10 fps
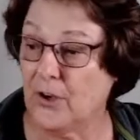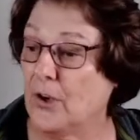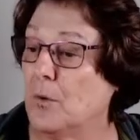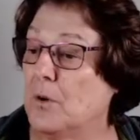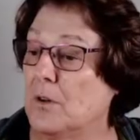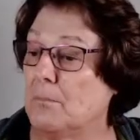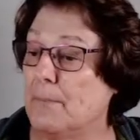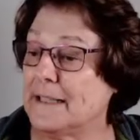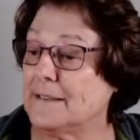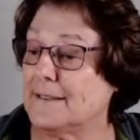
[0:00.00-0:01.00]
will
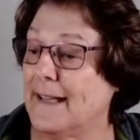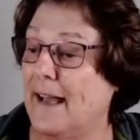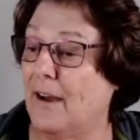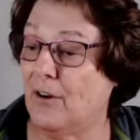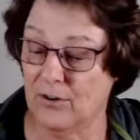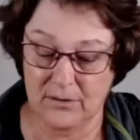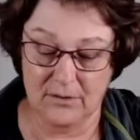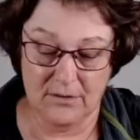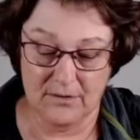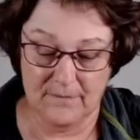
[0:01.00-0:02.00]
melt down
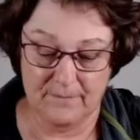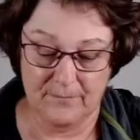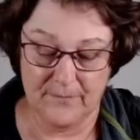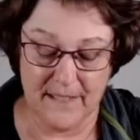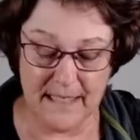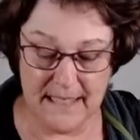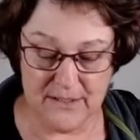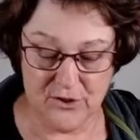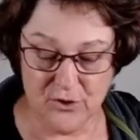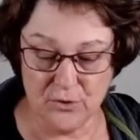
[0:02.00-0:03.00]

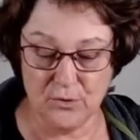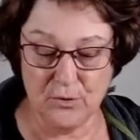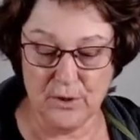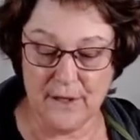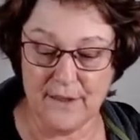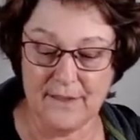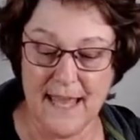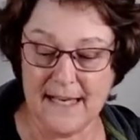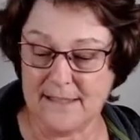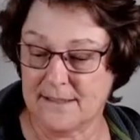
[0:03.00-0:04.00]
into
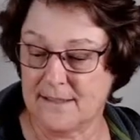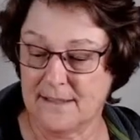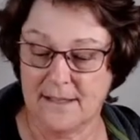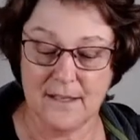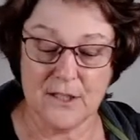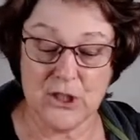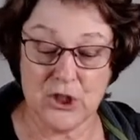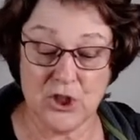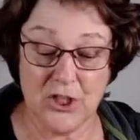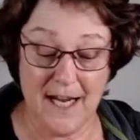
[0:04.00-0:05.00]
that
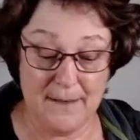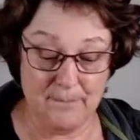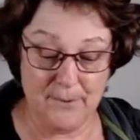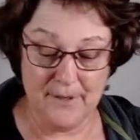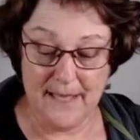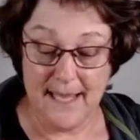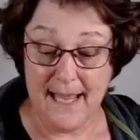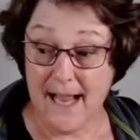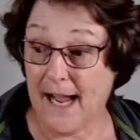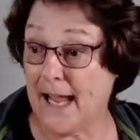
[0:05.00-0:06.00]
shape.
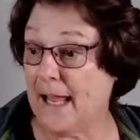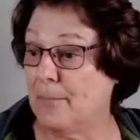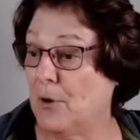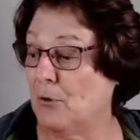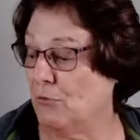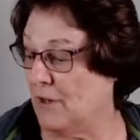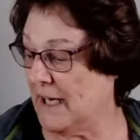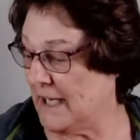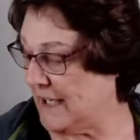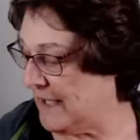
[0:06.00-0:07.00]
I am
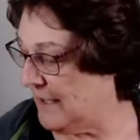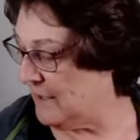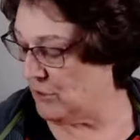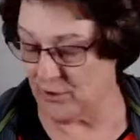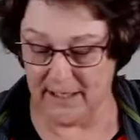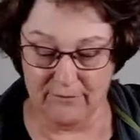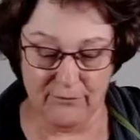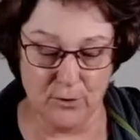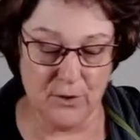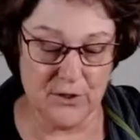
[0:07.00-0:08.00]
really looking
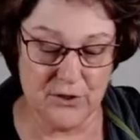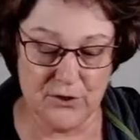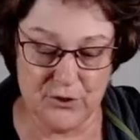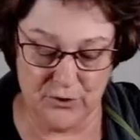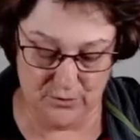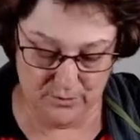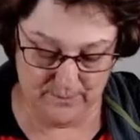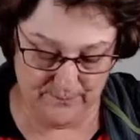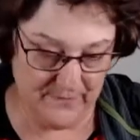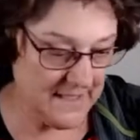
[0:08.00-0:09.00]
forward to
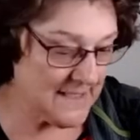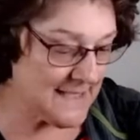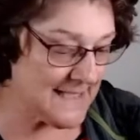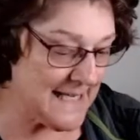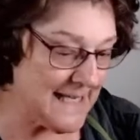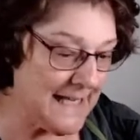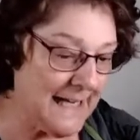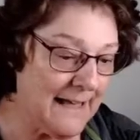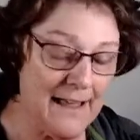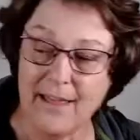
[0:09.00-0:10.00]

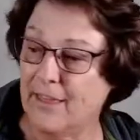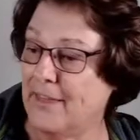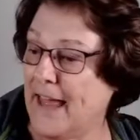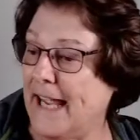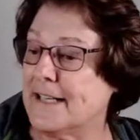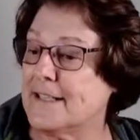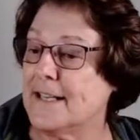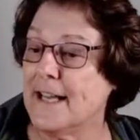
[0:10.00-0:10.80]
seeing that.